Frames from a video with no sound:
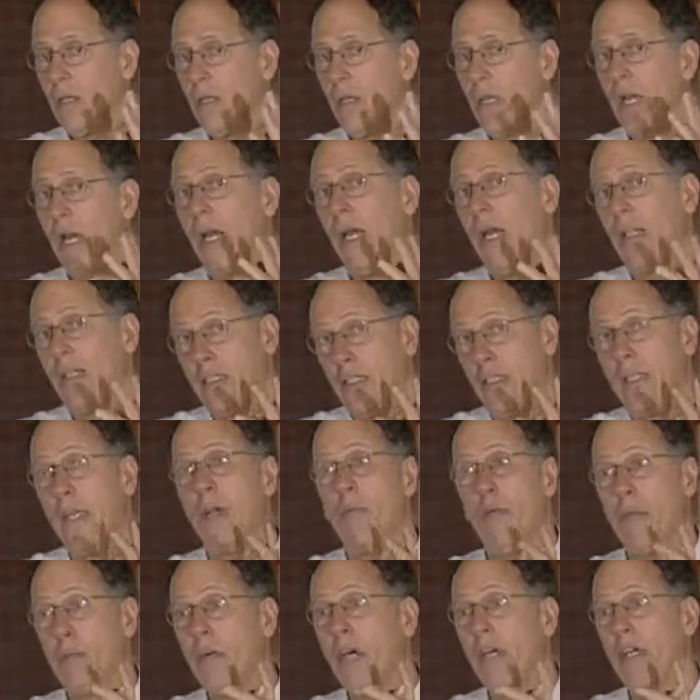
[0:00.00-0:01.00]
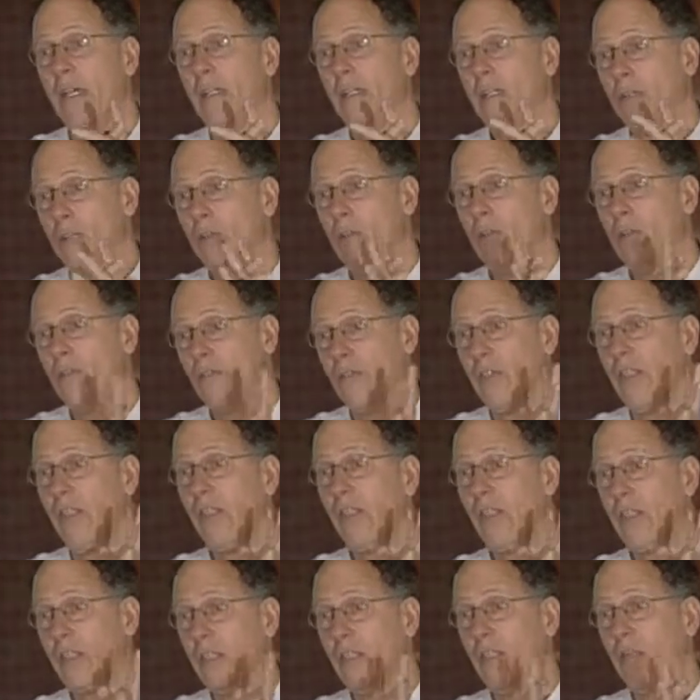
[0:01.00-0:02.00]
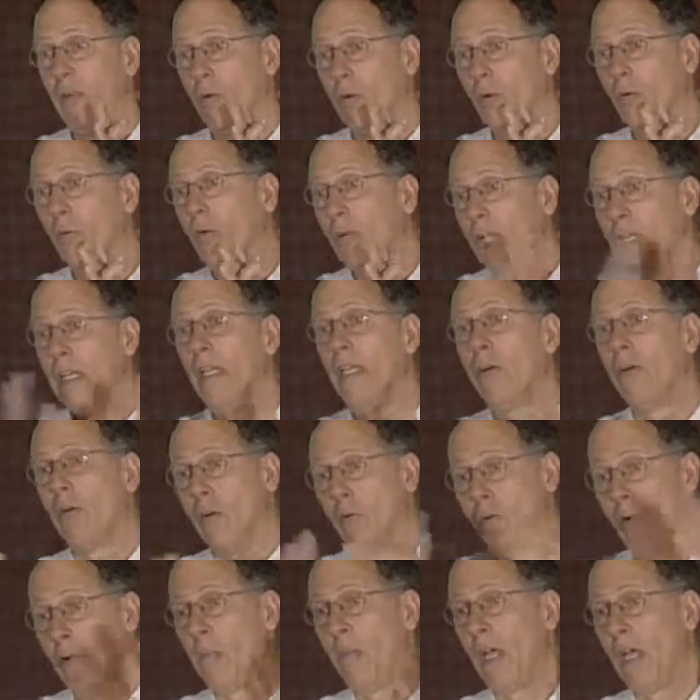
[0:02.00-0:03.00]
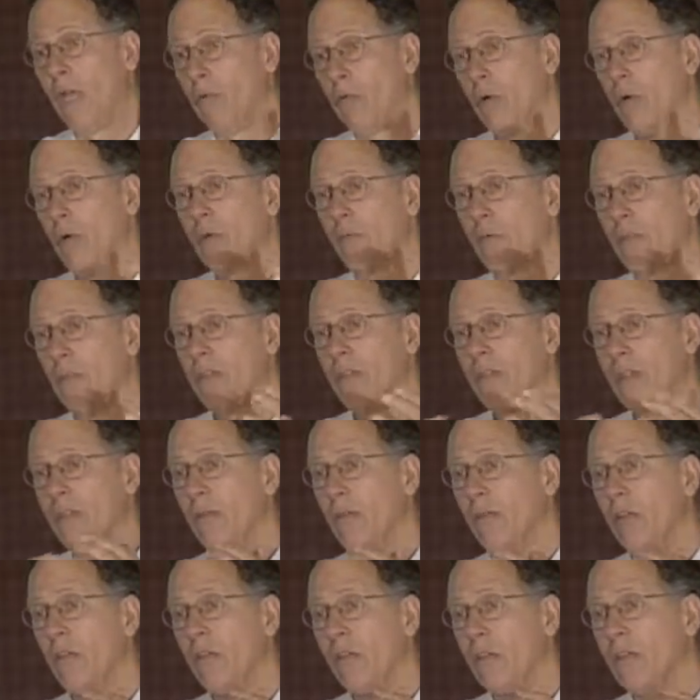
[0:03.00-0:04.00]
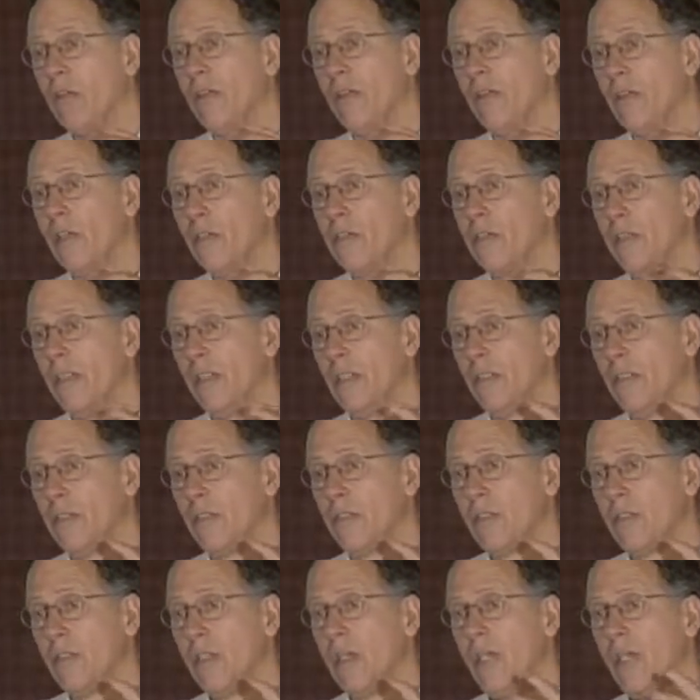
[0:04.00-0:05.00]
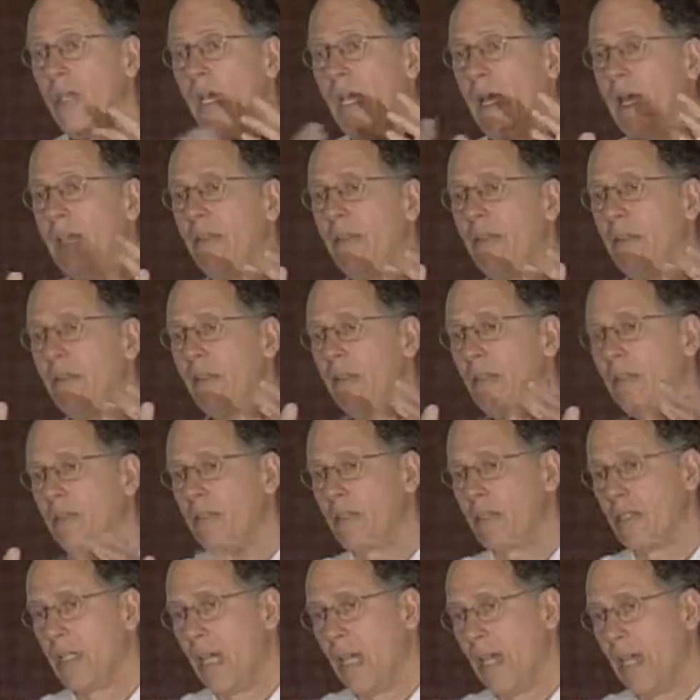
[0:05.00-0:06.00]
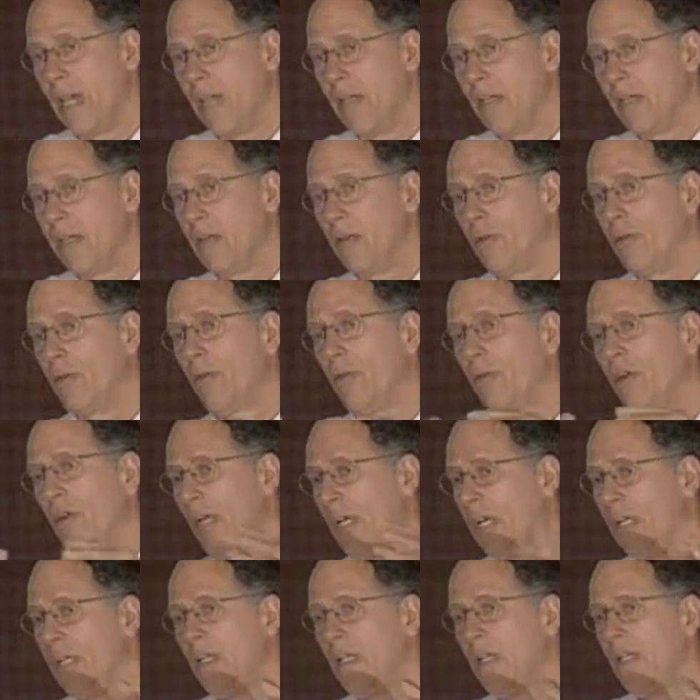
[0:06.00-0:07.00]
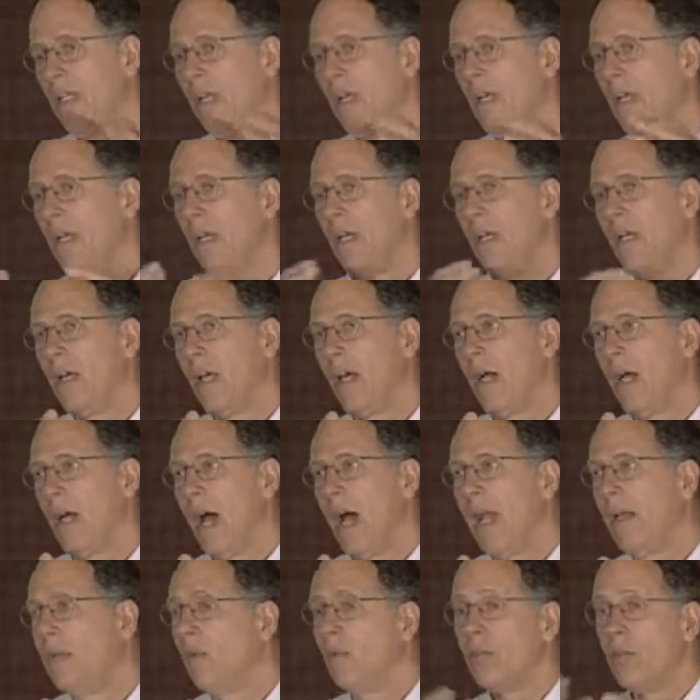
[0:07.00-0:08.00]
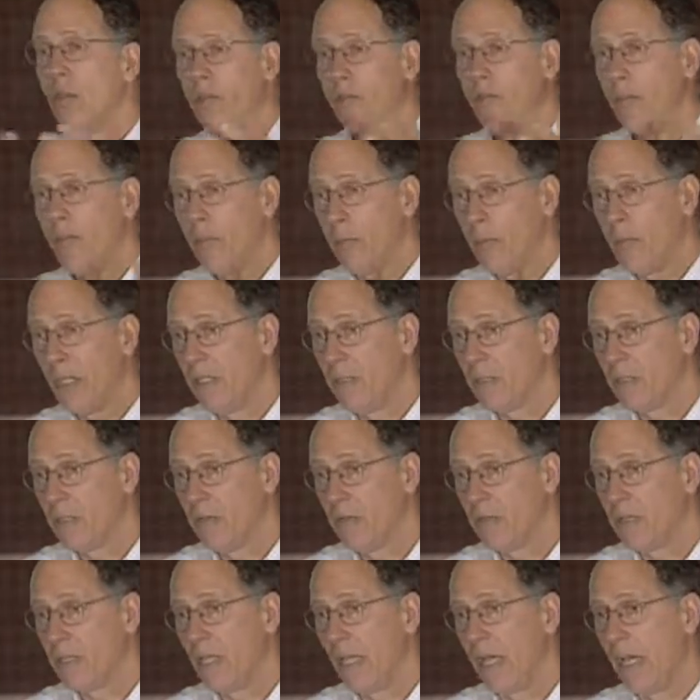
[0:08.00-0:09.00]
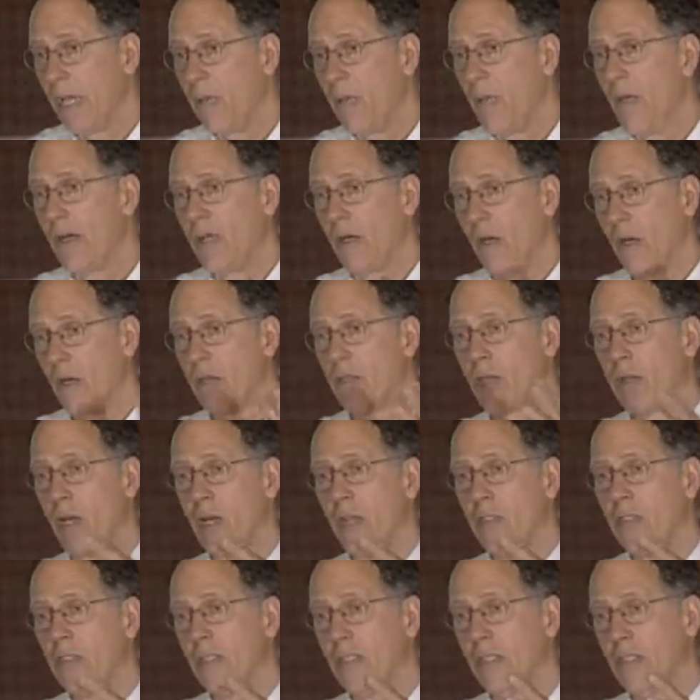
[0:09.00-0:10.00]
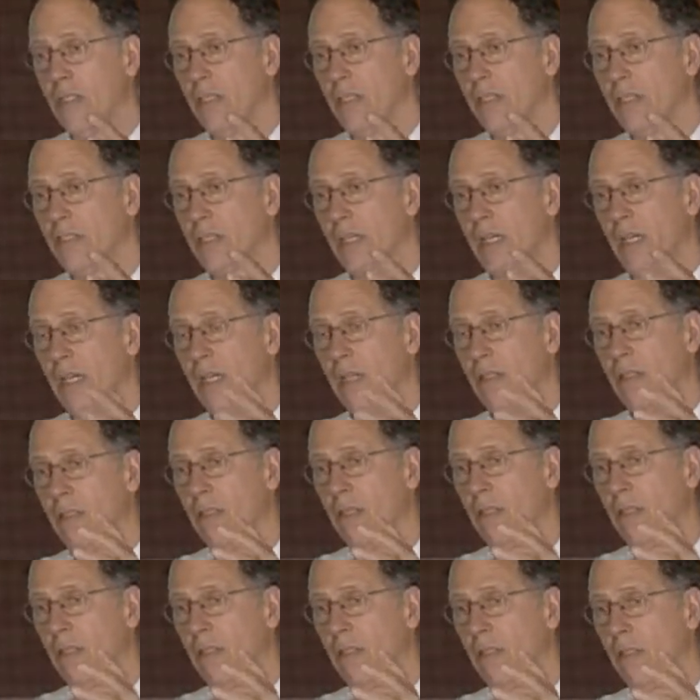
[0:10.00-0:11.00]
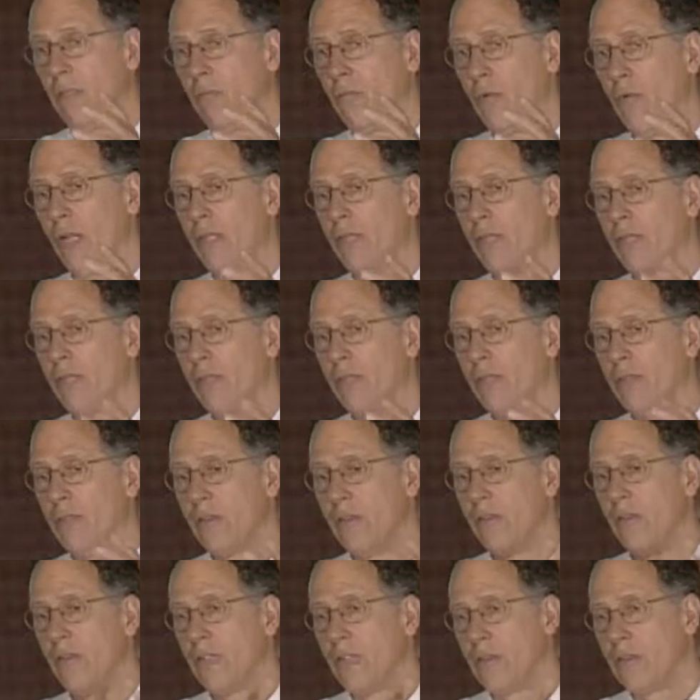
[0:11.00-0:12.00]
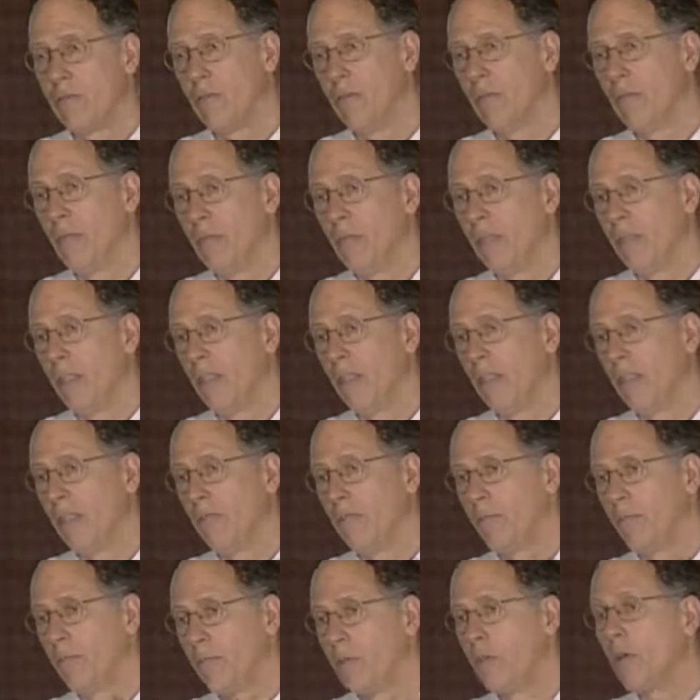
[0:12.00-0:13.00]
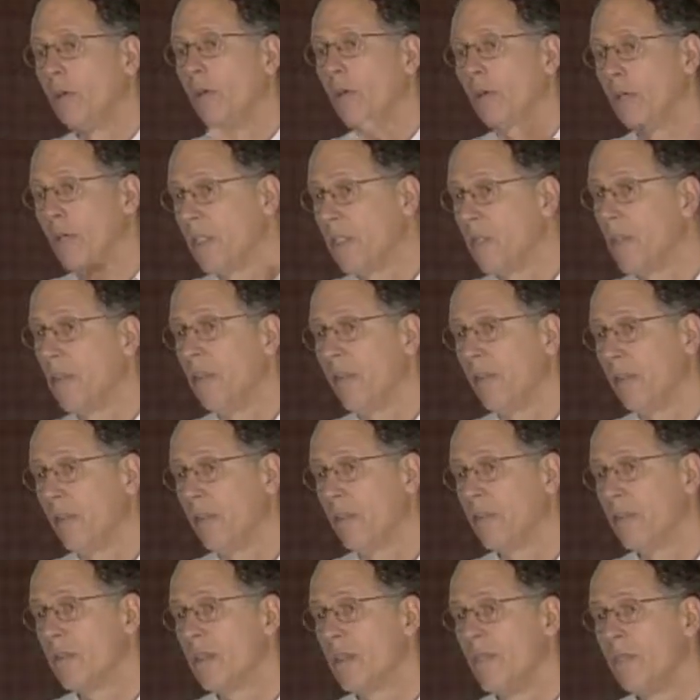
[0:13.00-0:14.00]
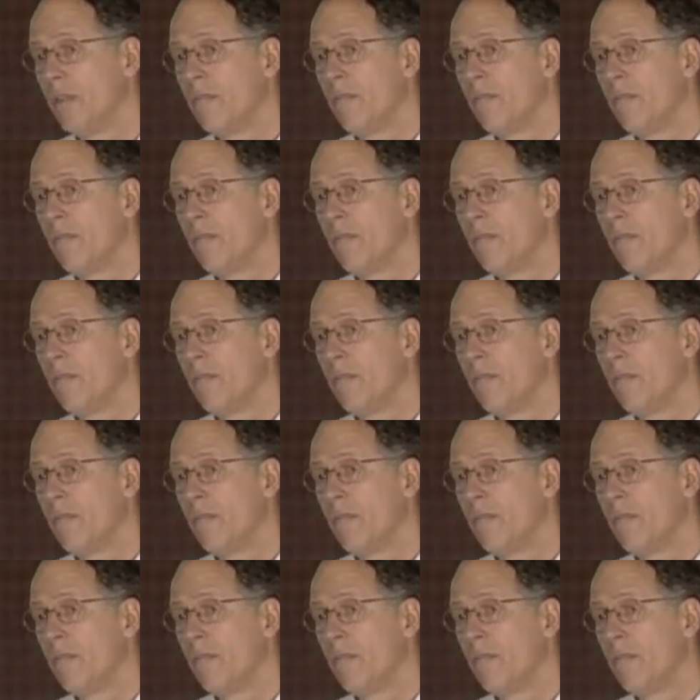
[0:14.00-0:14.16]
Uh, yeah, we might, hopefully. Or we, or we might work with uh, one of the universities. And those- SLAG yeah. or any, uh, I don't know if anybody's used SLAG, but our caution is that uh, relative to these uh, soil materials,